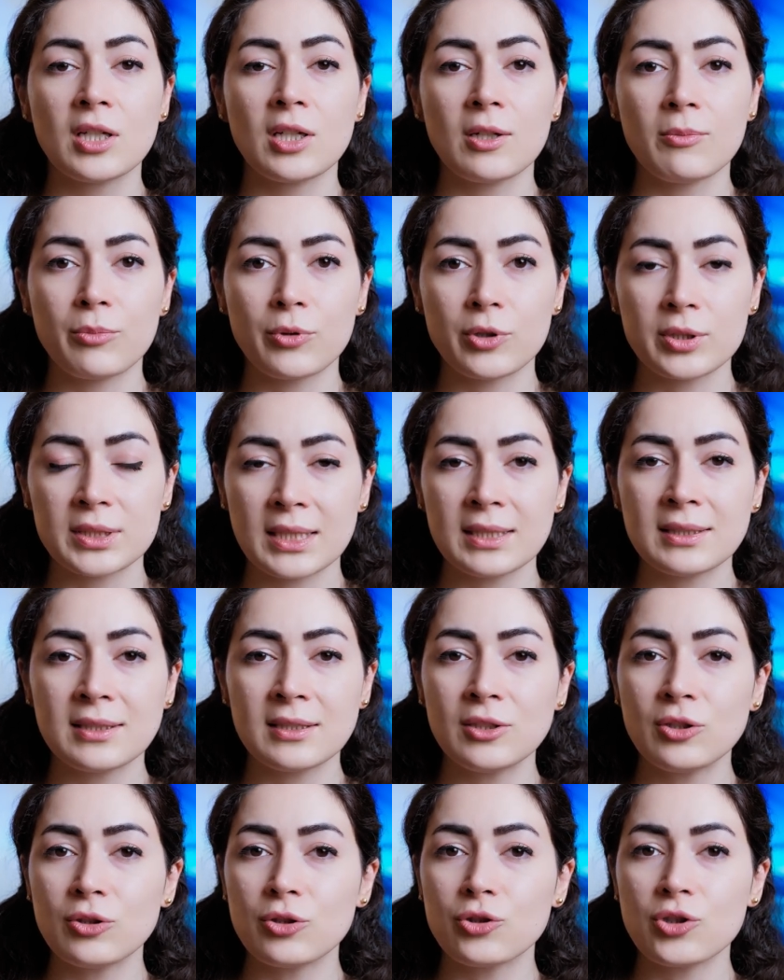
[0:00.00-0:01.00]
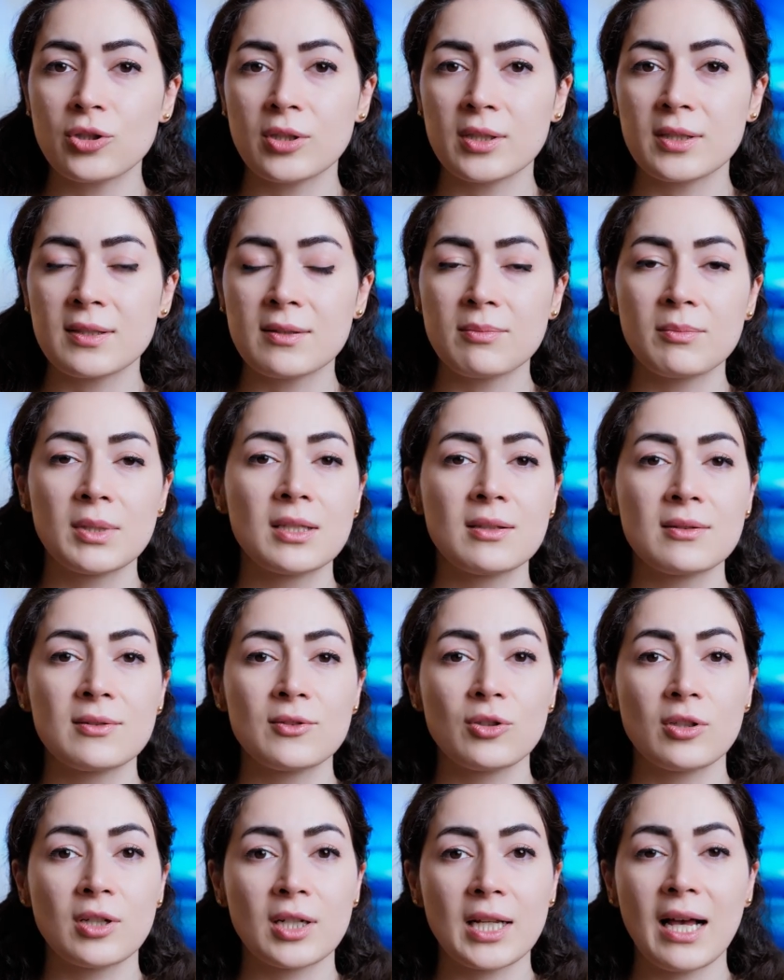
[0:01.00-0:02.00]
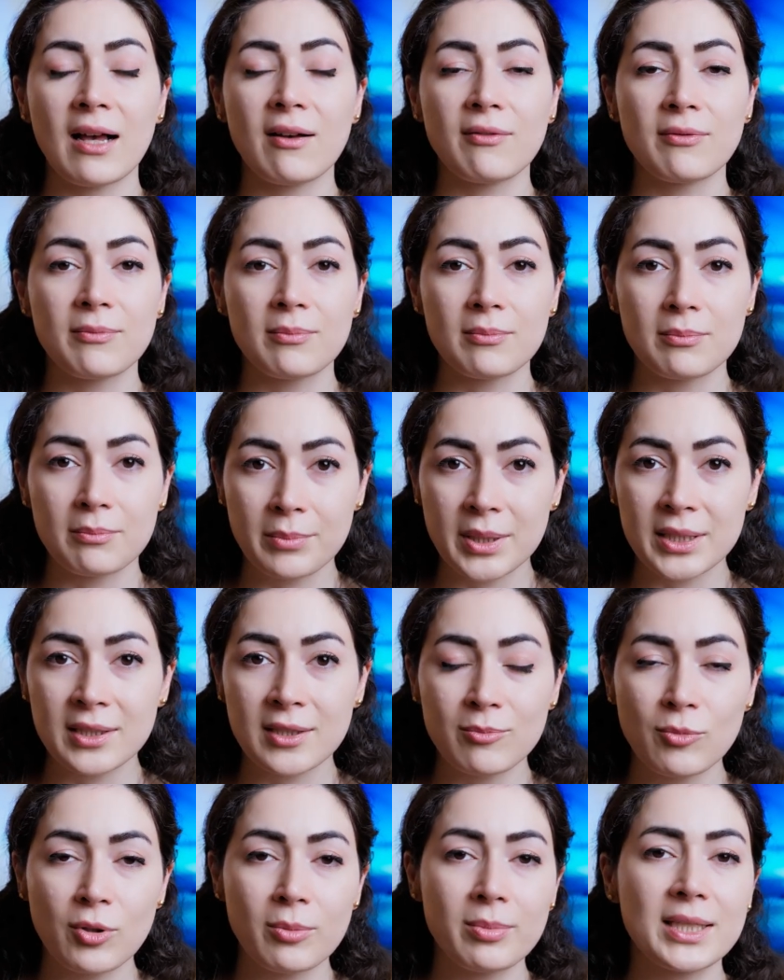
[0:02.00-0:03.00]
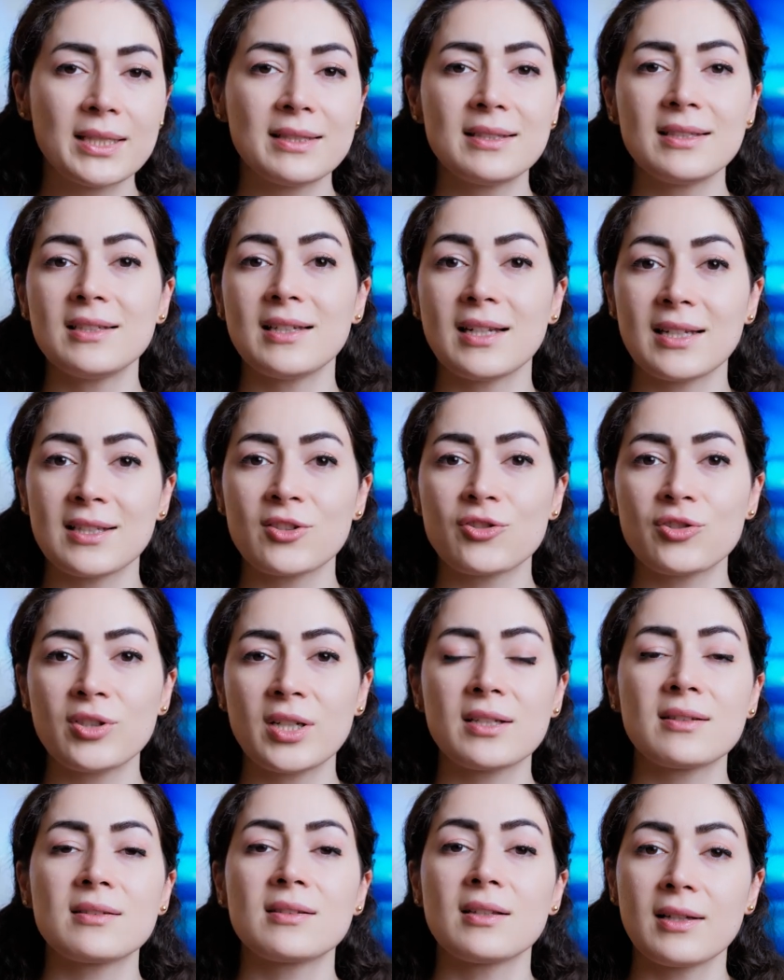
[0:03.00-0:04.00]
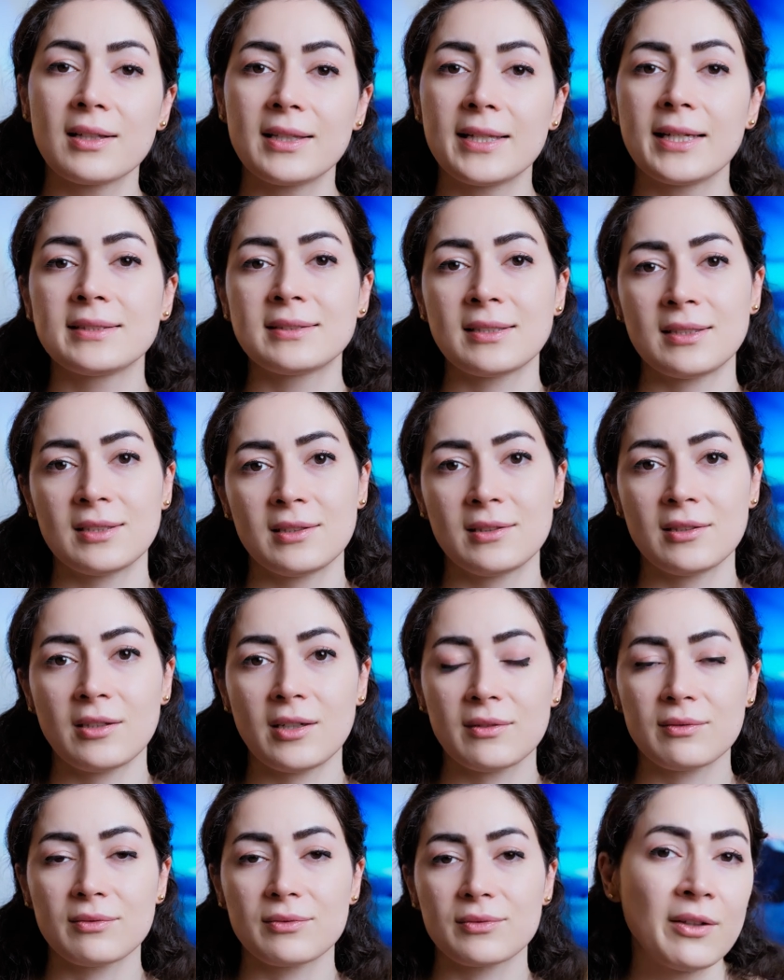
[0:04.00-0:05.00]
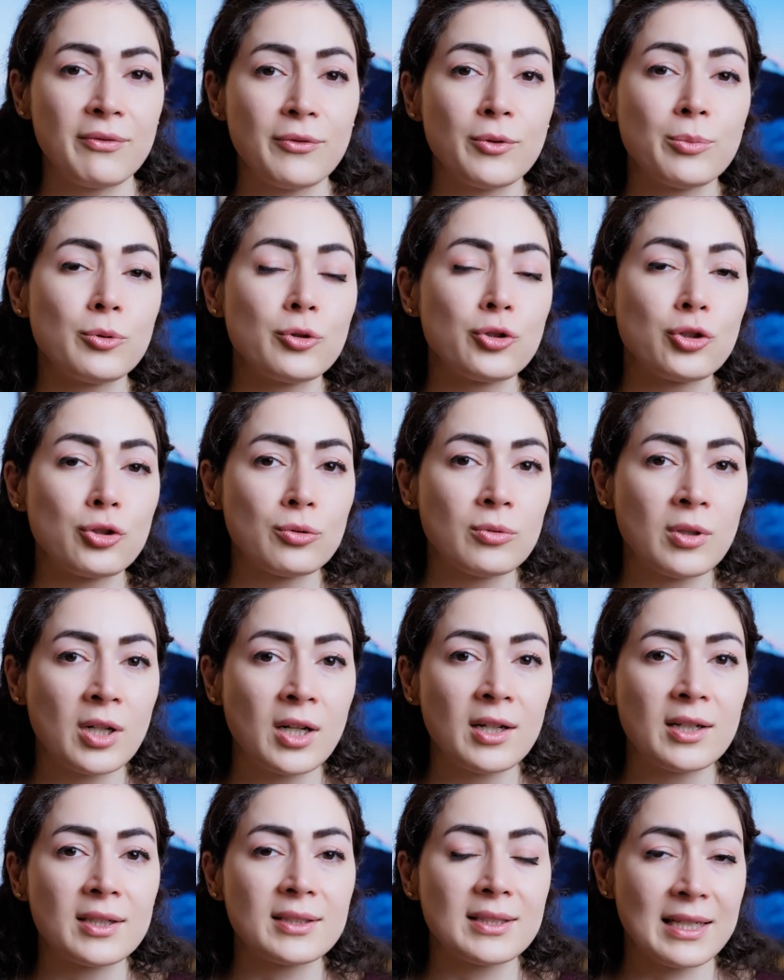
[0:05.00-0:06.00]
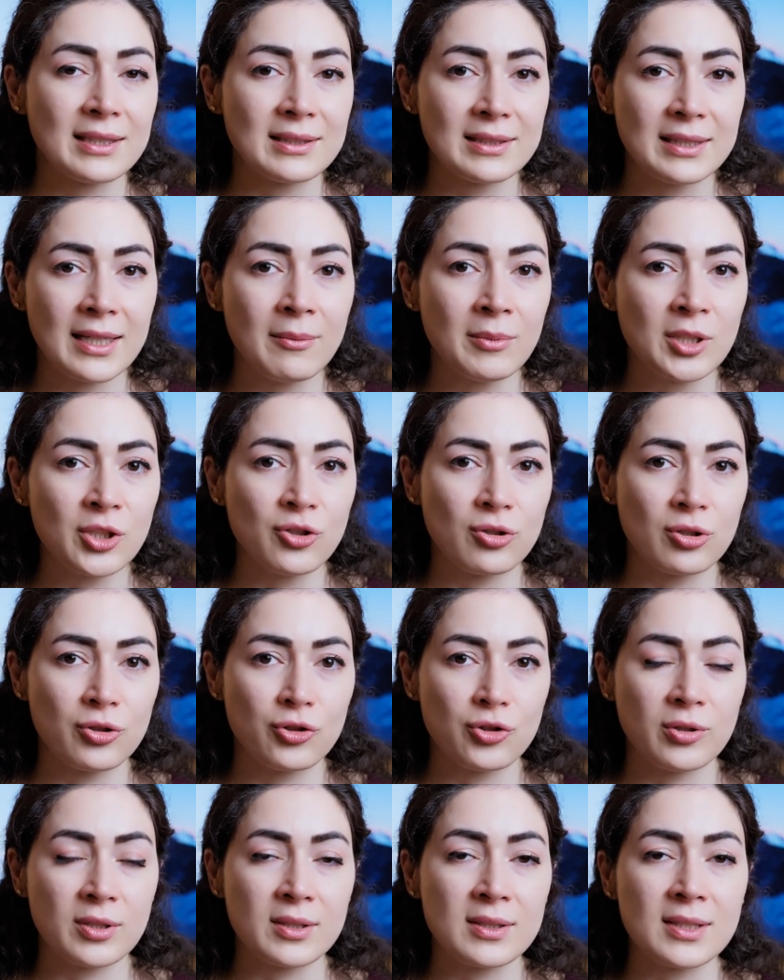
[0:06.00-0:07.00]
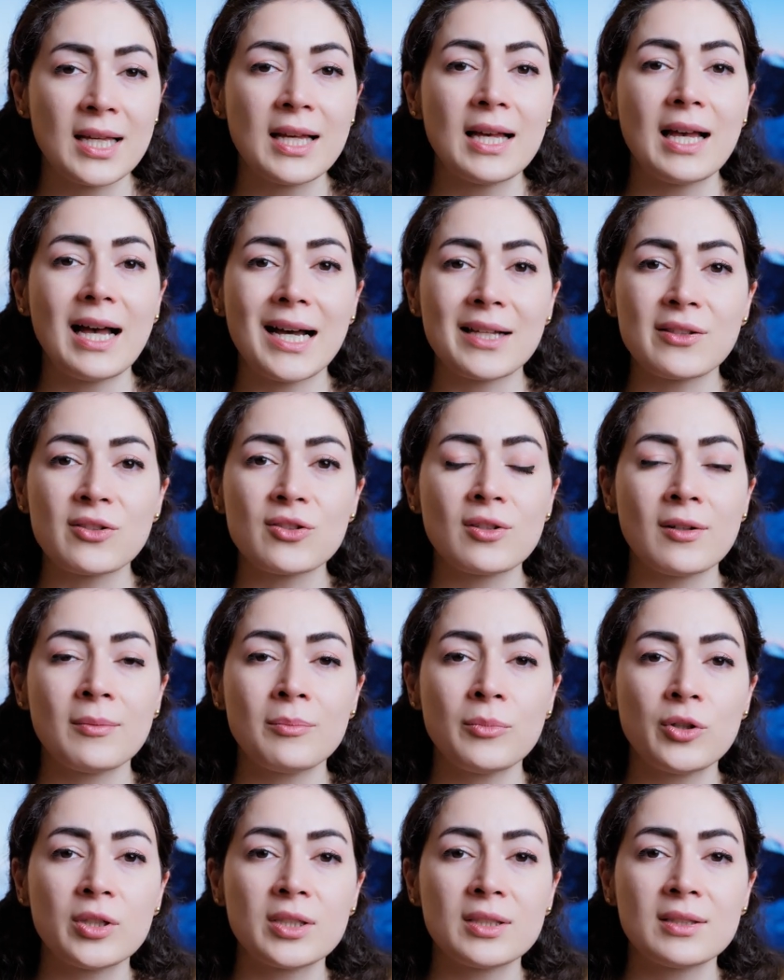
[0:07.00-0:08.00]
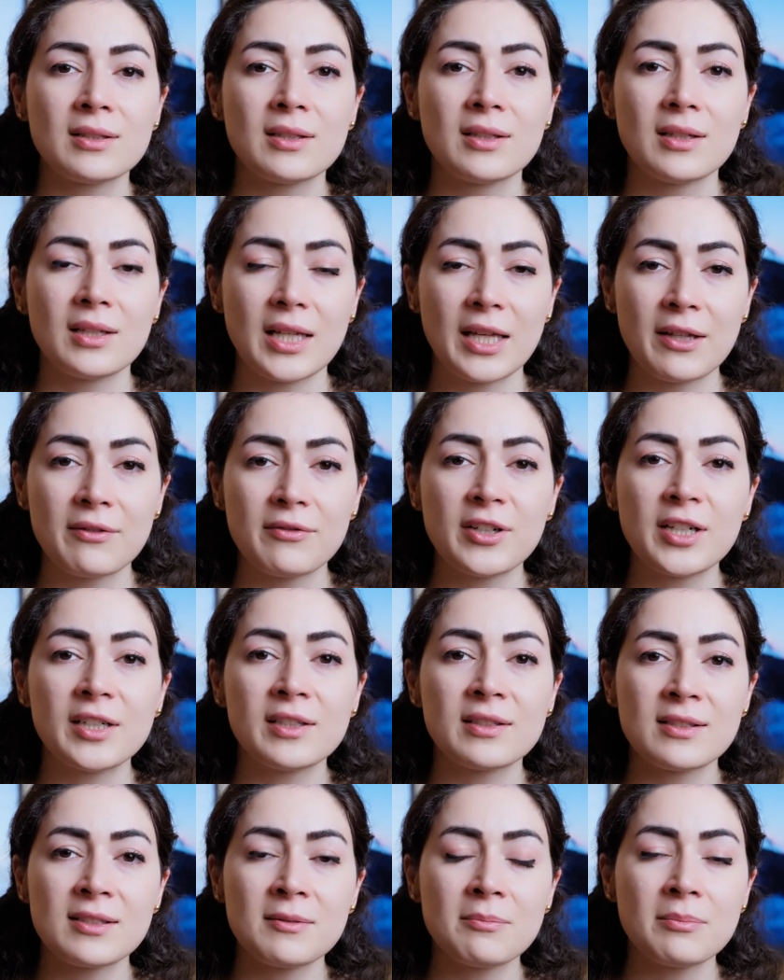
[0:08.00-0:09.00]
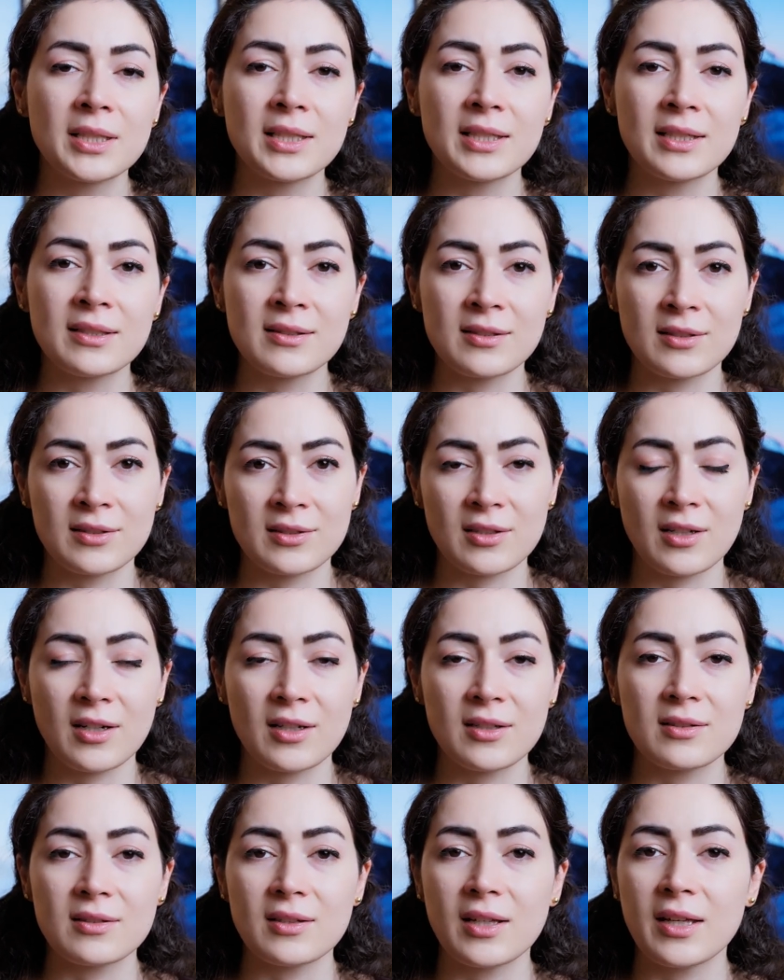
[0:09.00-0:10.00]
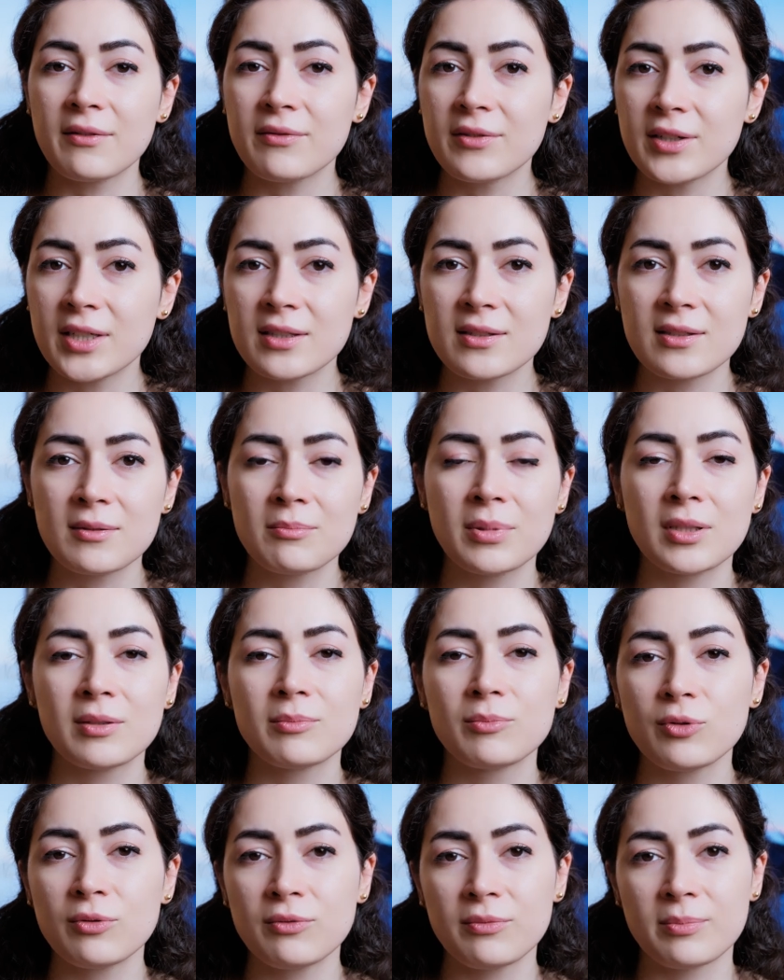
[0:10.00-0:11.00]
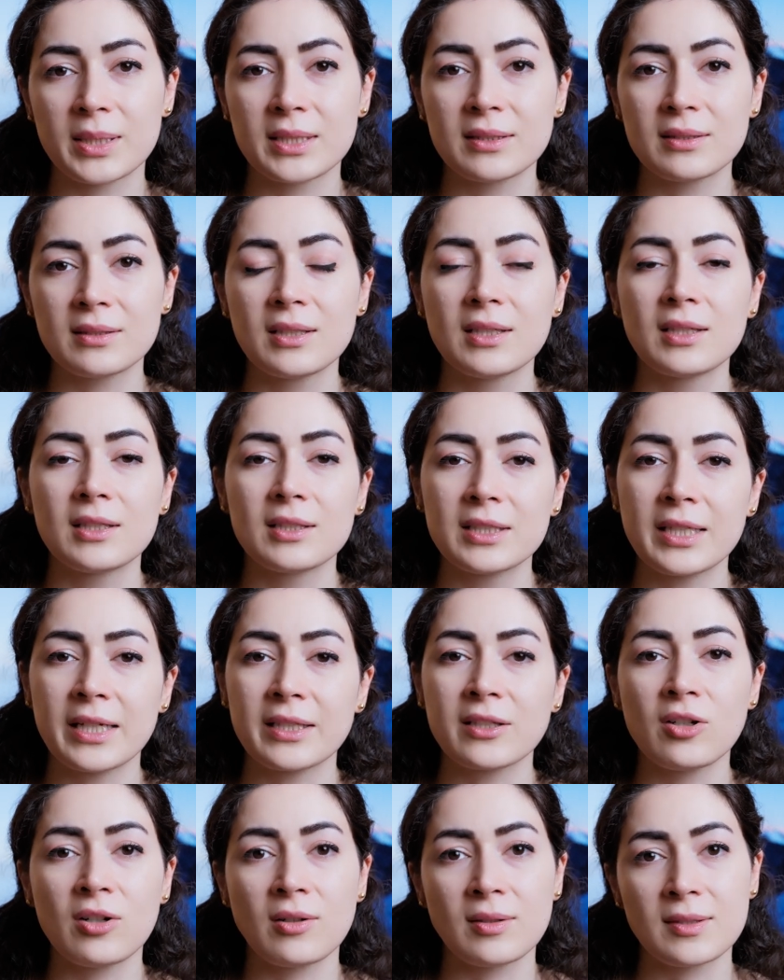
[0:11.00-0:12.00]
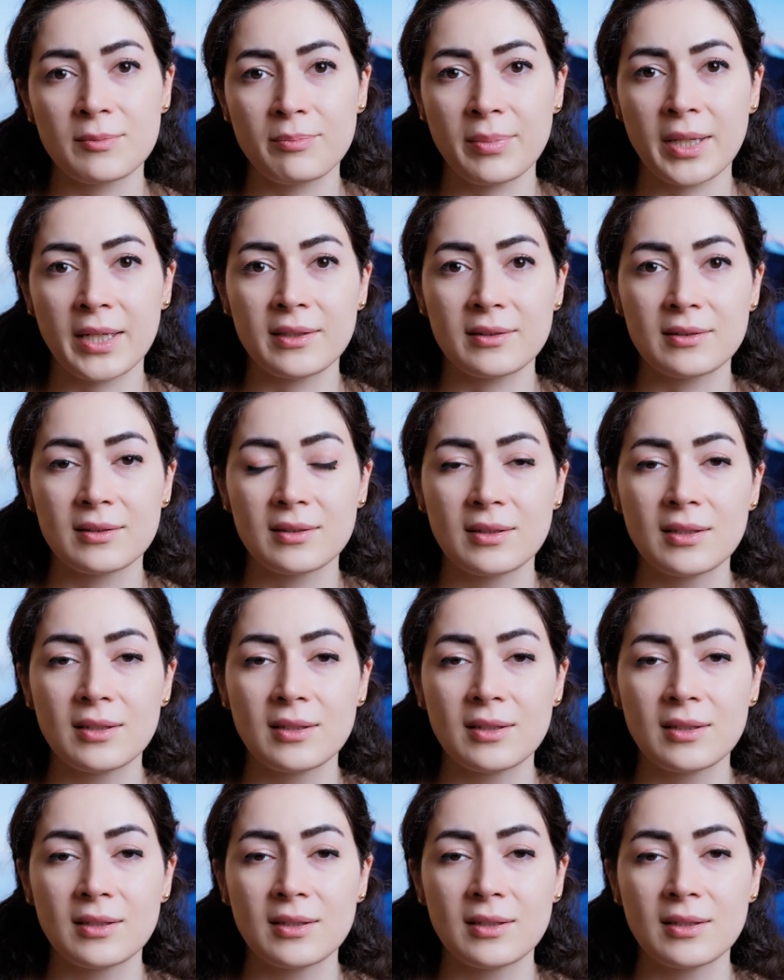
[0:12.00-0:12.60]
Protecting your joints means you're going to have better mobility and strength later in life. If you push too hard and damage your joints, at some point, a very simple exercise, a very simple movement can cause pain.